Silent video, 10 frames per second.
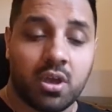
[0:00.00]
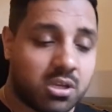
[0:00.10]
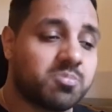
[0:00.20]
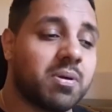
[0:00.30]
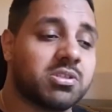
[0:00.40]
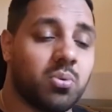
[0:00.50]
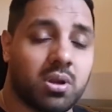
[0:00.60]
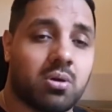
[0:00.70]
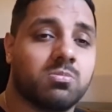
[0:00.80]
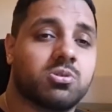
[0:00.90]
especially when
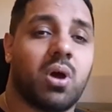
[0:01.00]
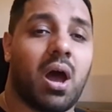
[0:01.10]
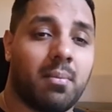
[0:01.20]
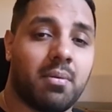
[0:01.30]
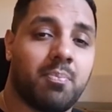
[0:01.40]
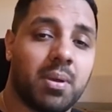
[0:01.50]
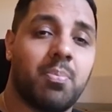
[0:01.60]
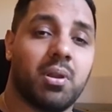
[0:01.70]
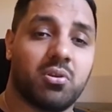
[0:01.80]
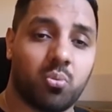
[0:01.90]
it comes to how many
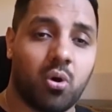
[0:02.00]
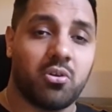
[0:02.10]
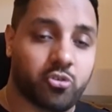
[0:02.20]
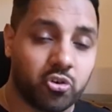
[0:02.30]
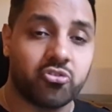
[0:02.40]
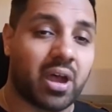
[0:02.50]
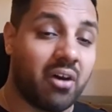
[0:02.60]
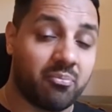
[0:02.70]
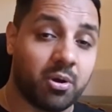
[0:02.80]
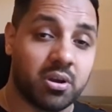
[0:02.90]
people in the world does
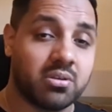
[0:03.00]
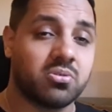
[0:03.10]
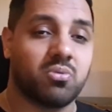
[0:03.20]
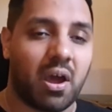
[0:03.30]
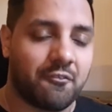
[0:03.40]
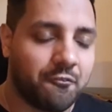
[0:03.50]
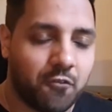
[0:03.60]
have money to like